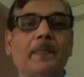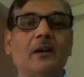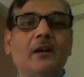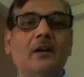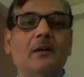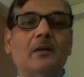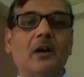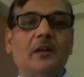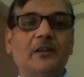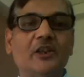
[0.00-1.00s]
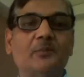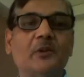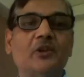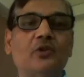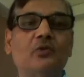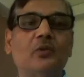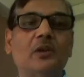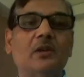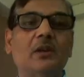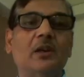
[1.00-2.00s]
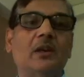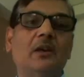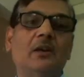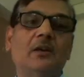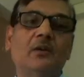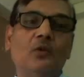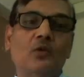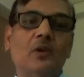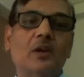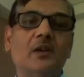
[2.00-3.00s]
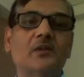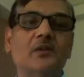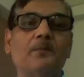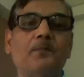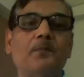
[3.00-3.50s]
on this particular locus,